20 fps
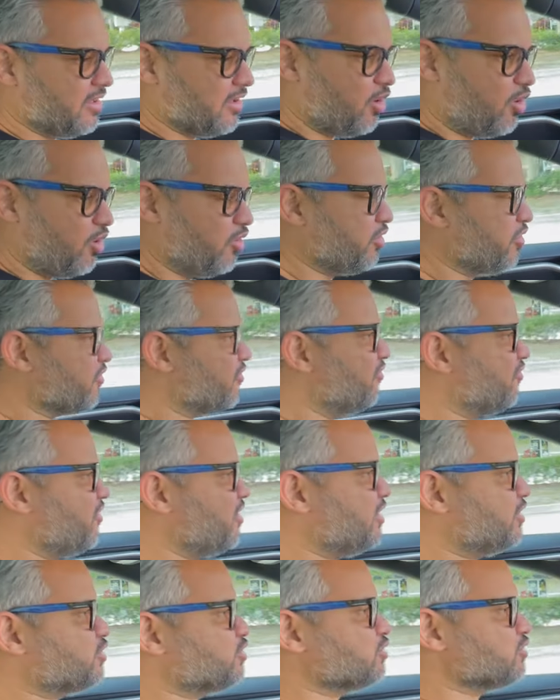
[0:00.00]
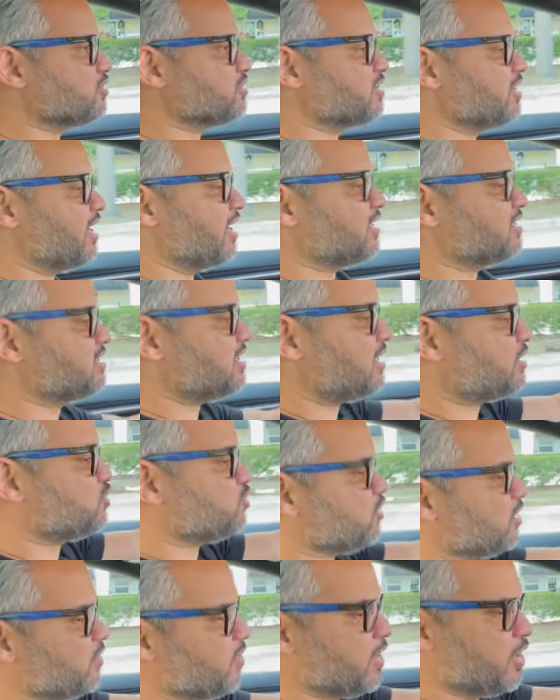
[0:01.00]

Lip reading: all the features, etc.